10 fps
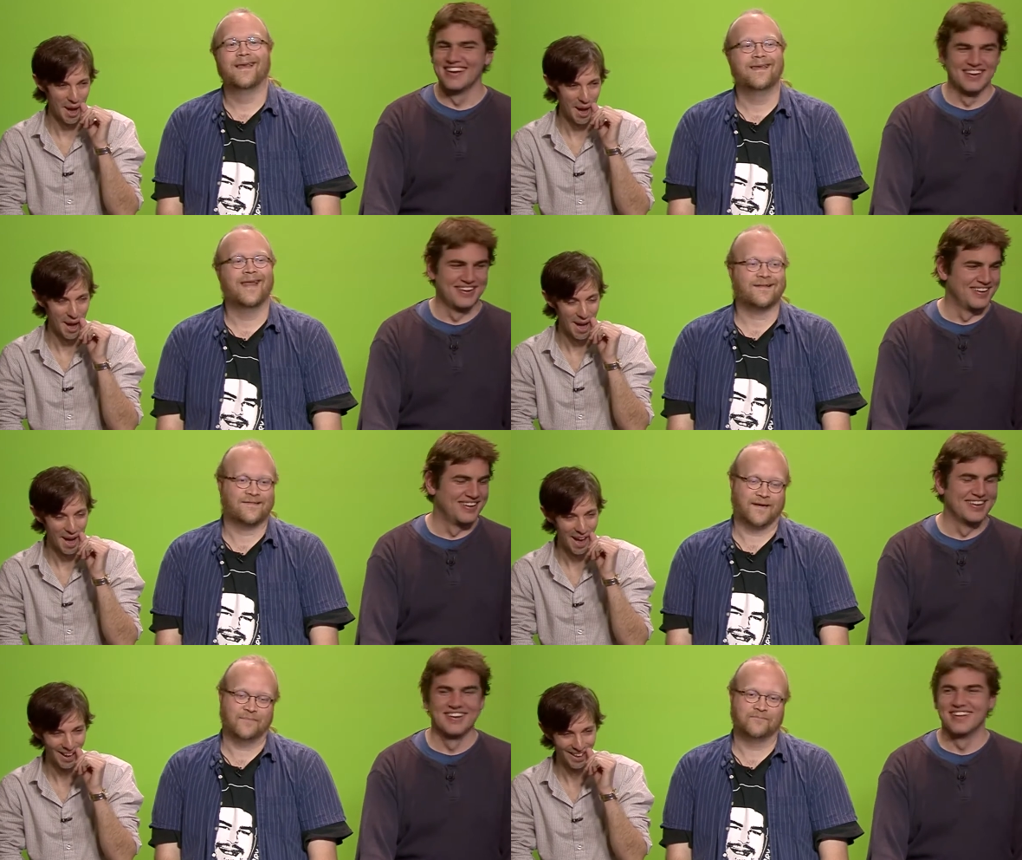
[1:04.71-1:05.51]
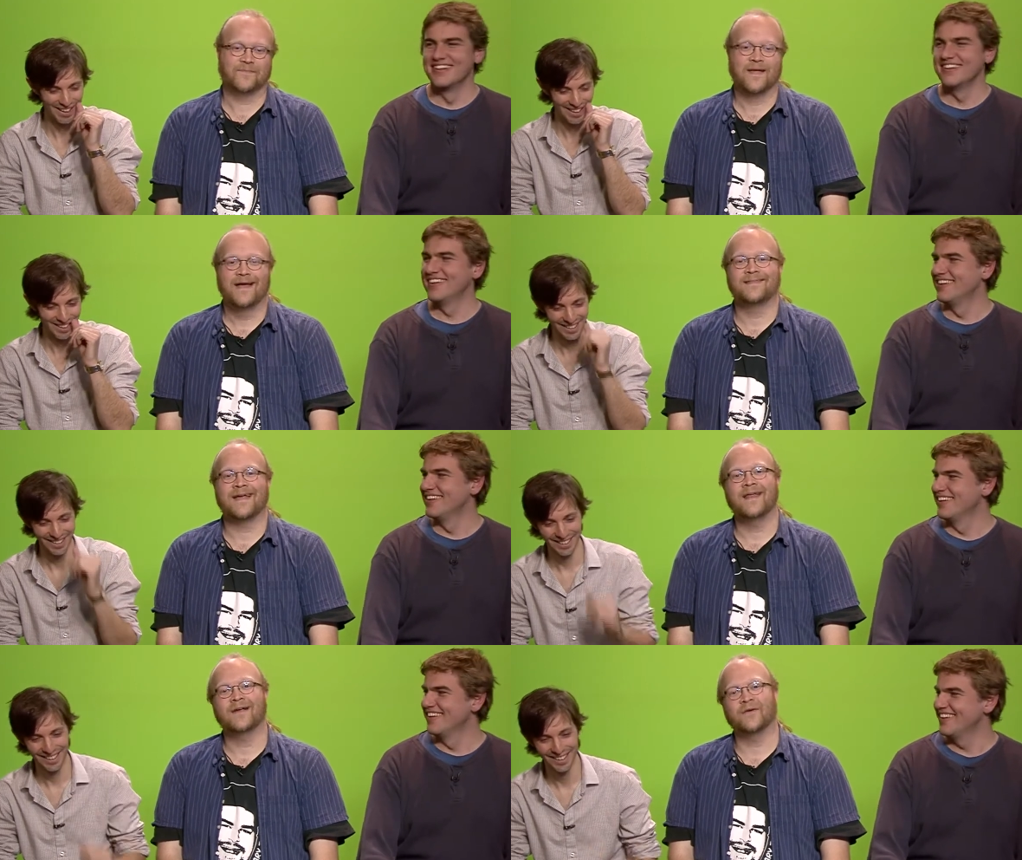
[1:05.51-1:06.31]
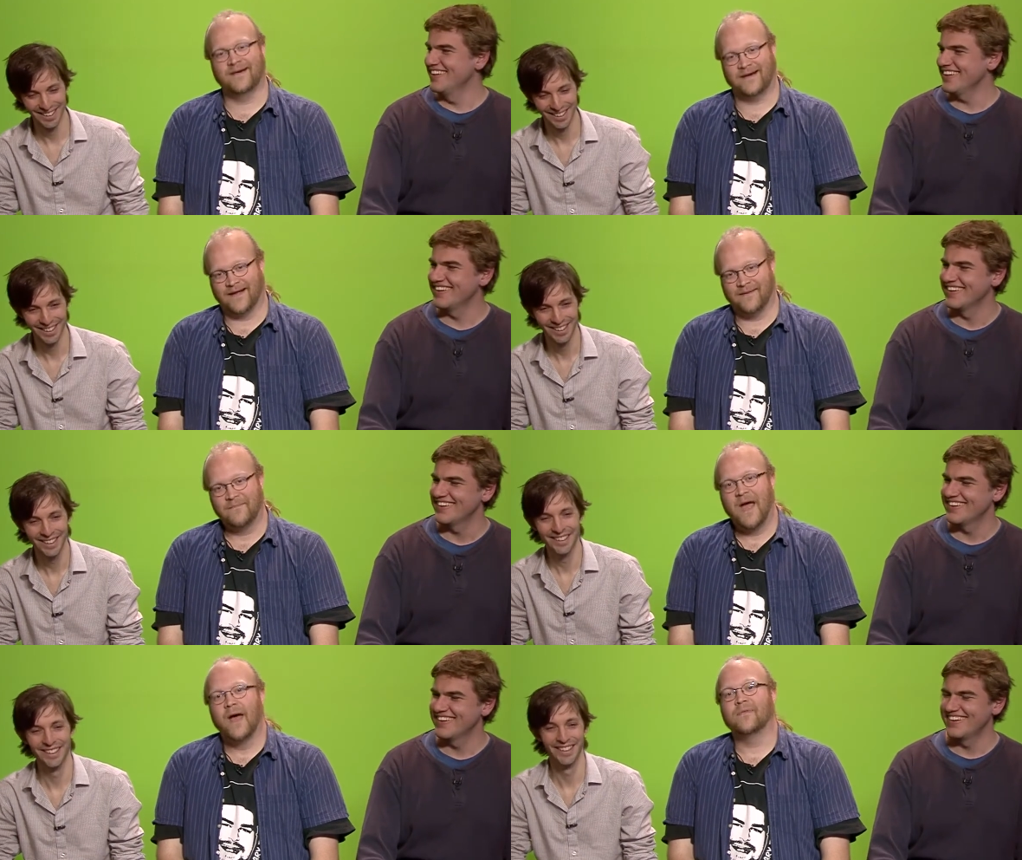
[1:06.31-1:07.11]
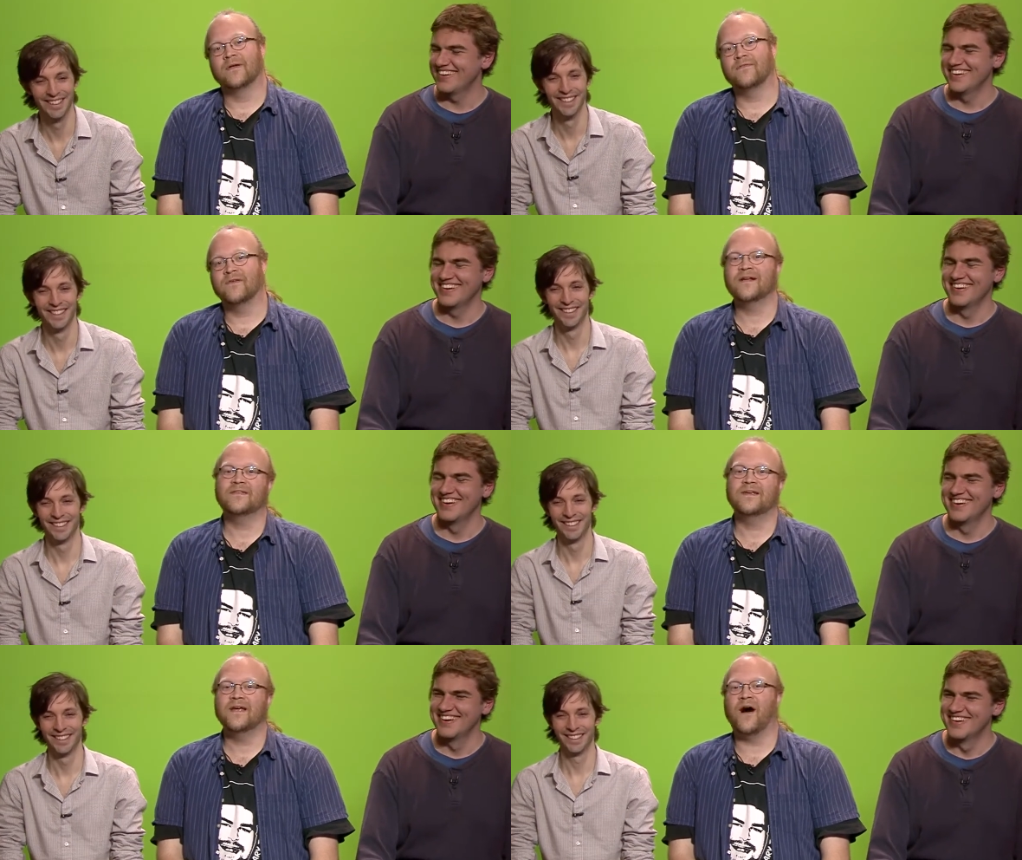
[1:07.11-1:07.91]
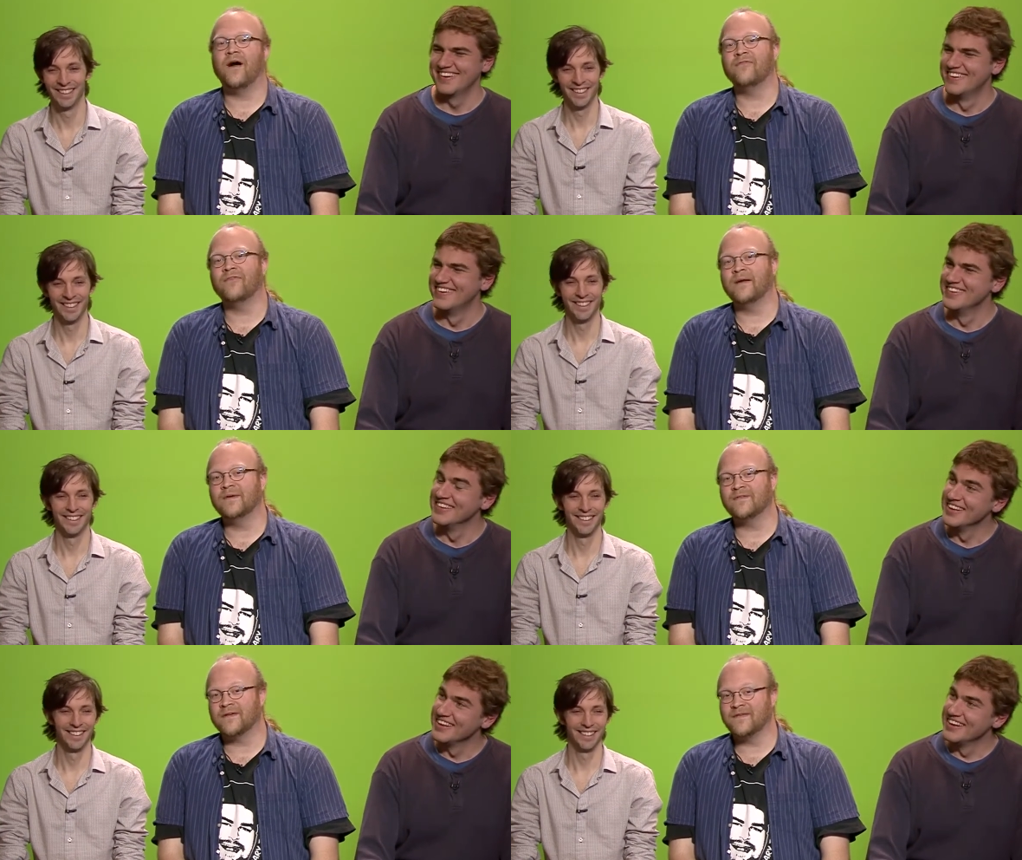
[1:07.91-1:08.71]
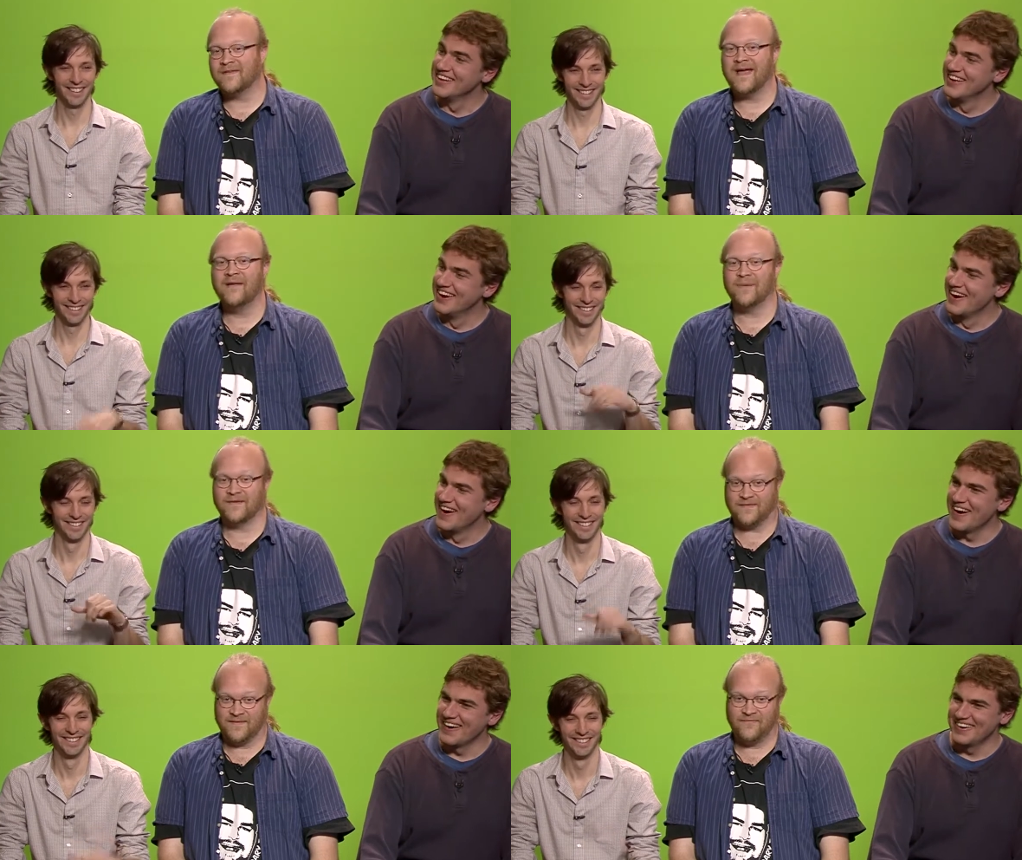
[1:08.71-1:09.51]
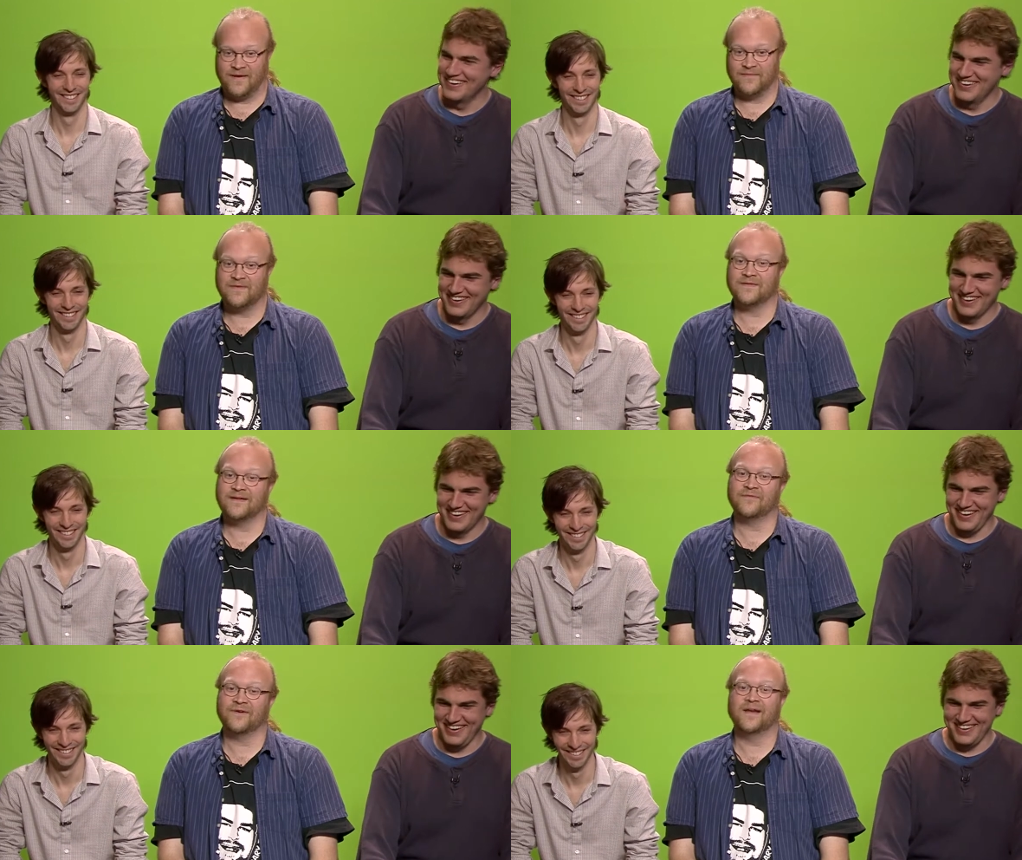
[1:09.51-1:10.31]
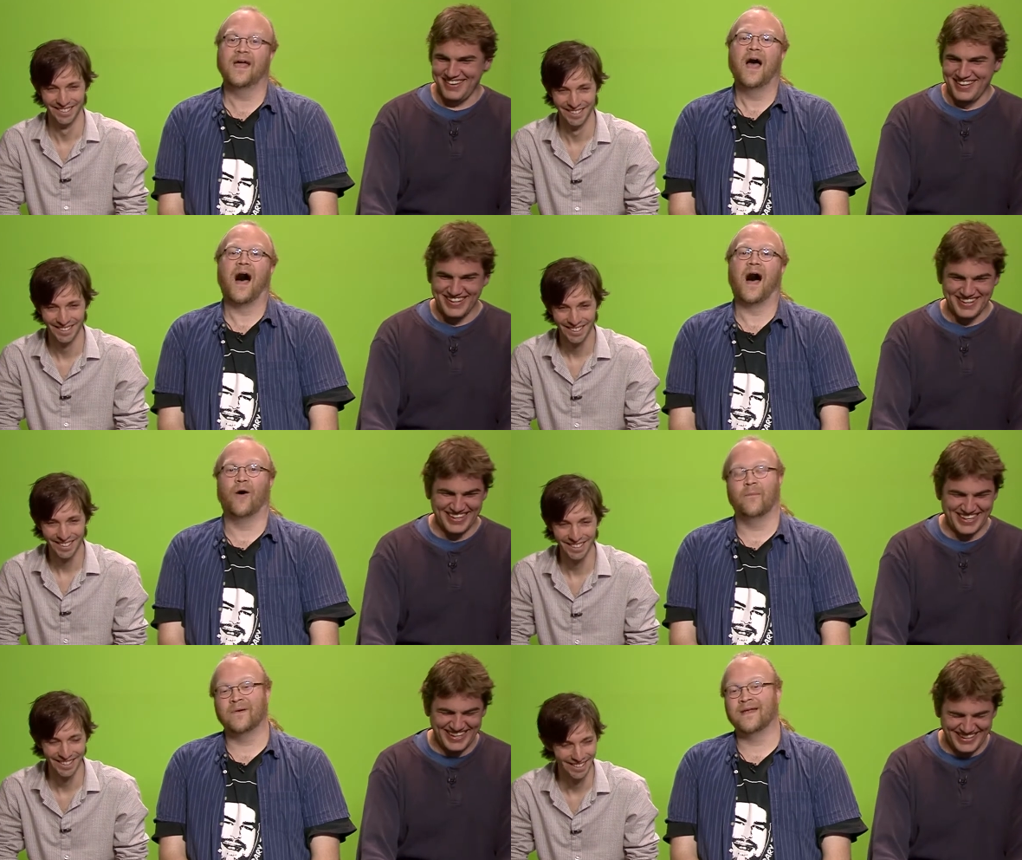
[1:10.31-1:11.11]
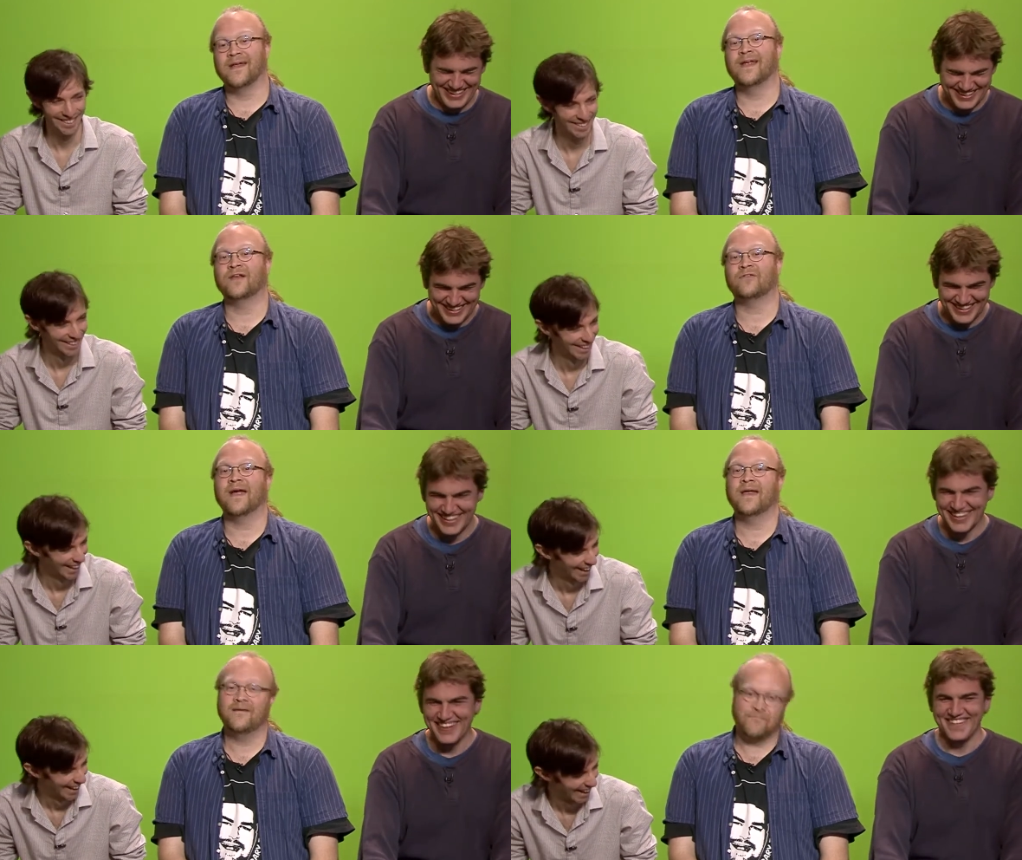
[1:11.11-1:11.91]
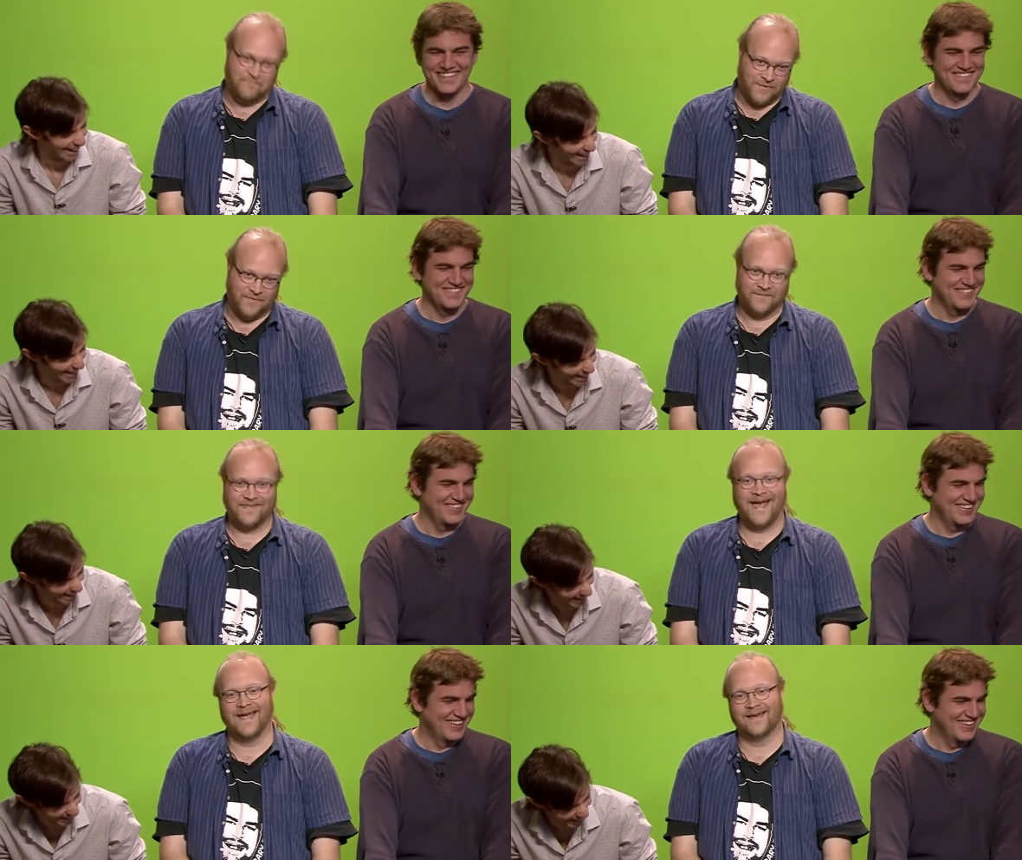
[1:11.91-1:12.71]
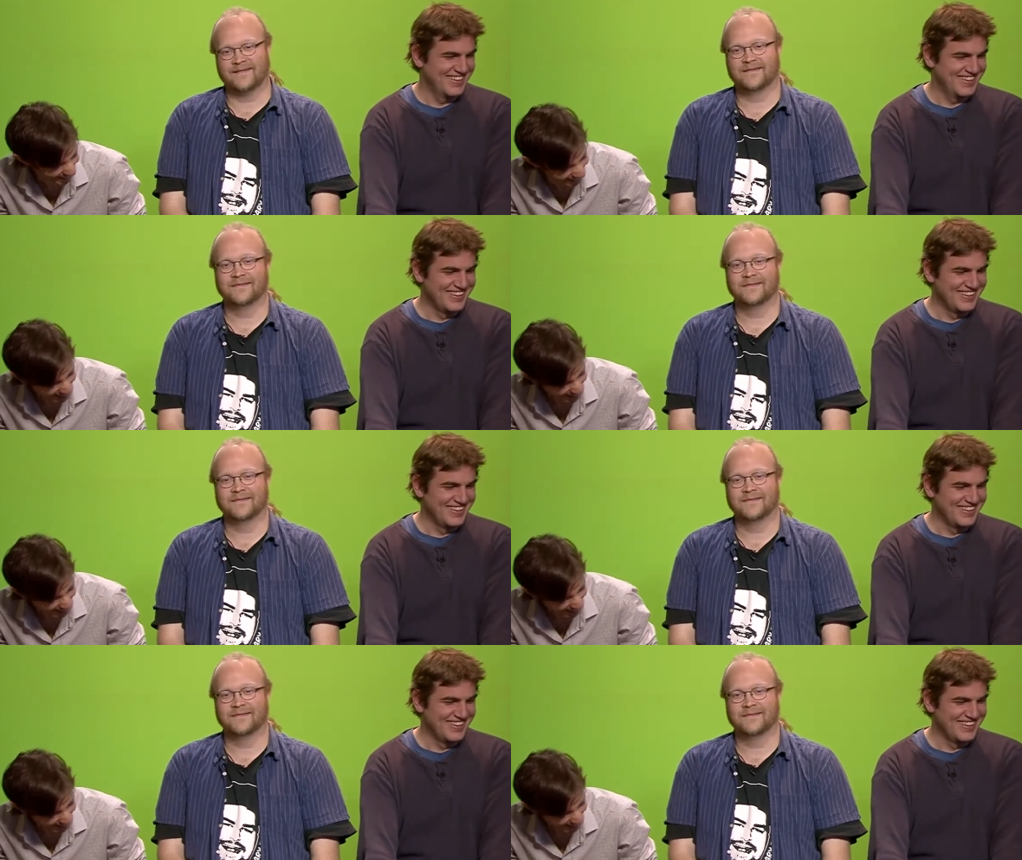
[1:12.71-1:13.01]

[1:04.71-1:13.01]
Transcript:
Speaker 1: Next up is Anna Karenina. Prince Vronsky, all families are the same, but some families are different. I hope I get hit a train. Boom, the end.